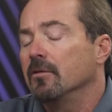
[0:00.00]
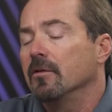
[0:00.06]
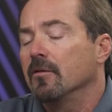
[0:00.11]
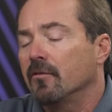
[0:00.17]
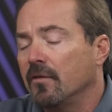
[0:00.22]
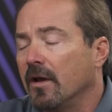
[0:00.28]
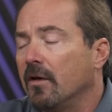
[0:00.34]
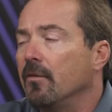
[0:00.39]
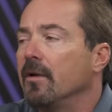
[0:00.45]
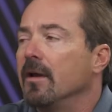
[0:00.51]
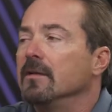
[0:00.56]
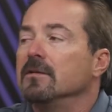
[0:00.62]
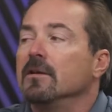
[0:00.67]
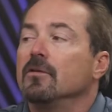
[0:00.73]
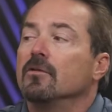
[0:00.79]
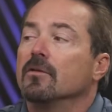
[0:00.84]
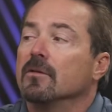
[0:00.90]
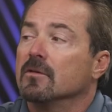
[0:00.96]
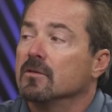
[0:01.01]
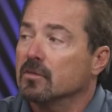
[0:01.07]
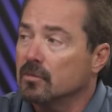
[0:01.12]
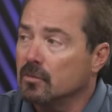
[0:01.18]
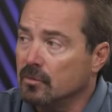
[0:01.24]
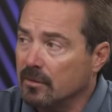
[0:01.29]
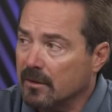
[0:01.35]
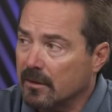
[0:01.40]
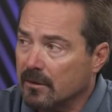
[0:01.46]
the fundraising during the
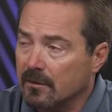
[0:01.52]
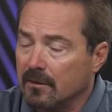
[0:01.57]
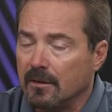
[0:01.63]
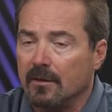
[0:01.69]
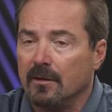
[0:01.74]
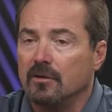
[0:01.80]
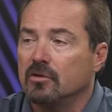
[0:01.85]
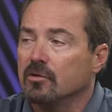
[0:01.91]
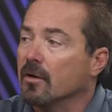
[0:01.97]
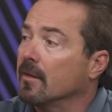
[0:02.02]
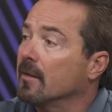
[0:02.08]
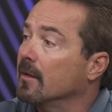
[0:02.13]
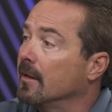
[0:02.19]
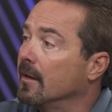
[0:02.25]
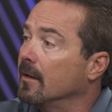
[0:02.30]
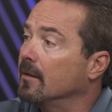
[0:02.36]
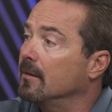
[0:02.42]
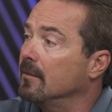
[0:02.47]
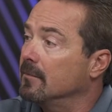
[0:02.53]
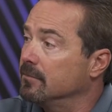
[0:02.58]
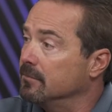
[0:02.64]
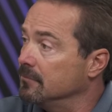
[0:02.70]
school year and enjoy the lake,